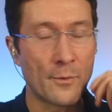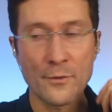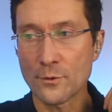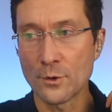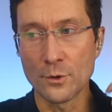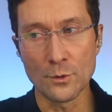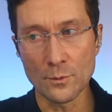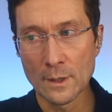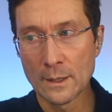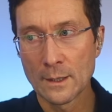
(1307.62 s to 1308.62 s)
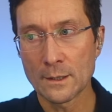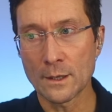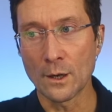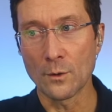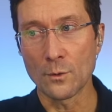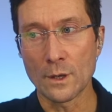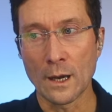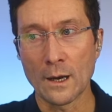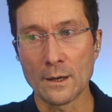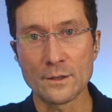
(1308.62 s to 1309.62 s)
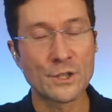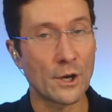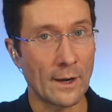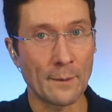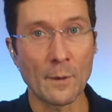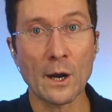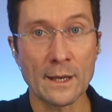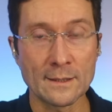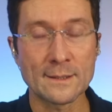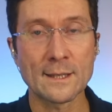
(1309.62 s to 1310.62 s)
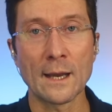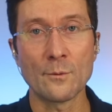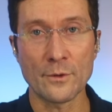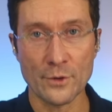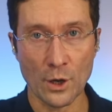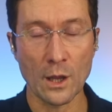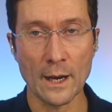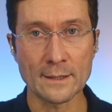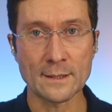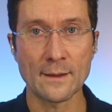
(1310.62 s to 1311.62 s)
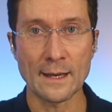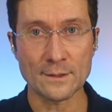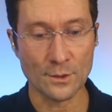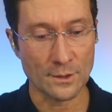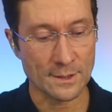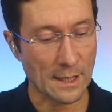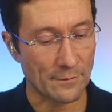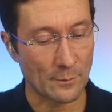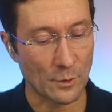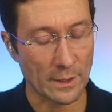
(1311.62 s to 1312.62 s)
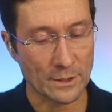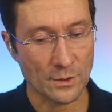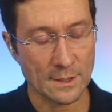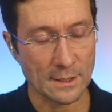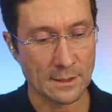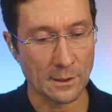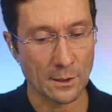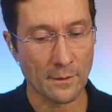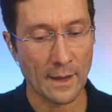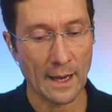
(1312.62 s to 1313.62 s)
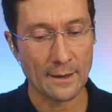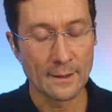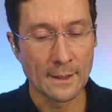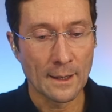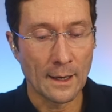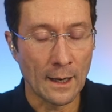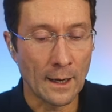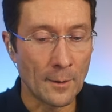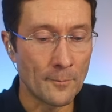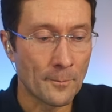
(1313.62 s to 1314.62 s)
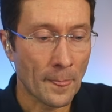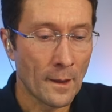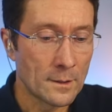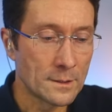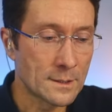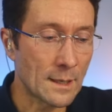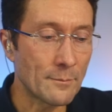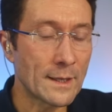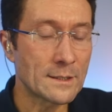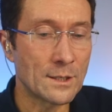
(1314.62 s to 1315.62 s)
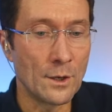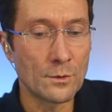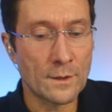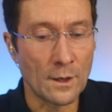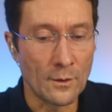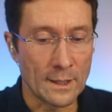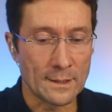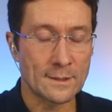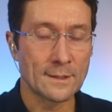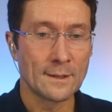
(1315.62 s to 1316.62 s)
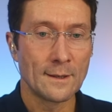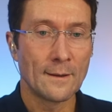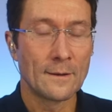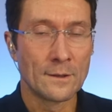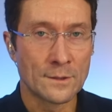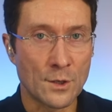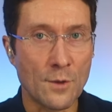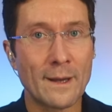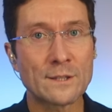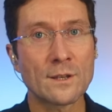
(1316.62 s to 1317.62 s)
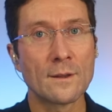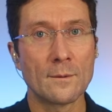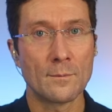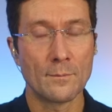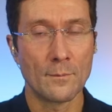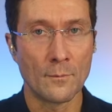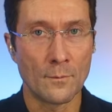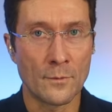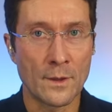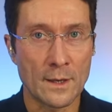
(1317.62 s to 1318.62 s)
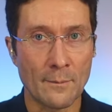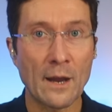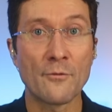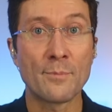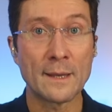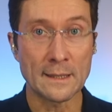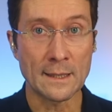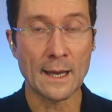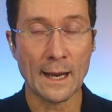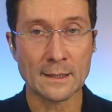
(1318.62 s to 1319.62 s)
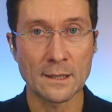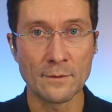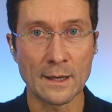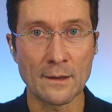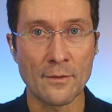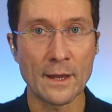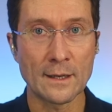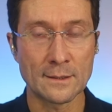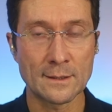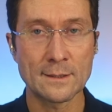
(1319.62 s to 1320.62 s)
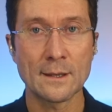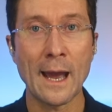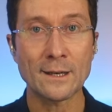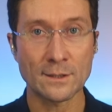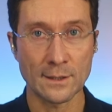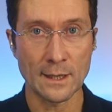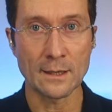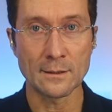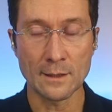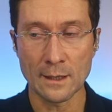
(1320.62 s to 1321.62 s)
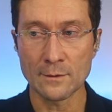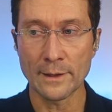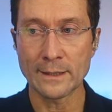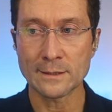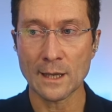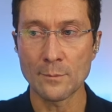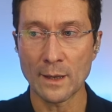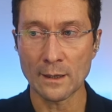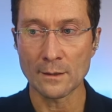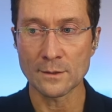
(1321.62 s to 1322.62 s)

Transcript: through, sharing market insight with your clients and that sort of stuff. I'm really interested to learn that. Um, Something to note though is, so you mentioned the amount of PE activity that is actually in the landscaping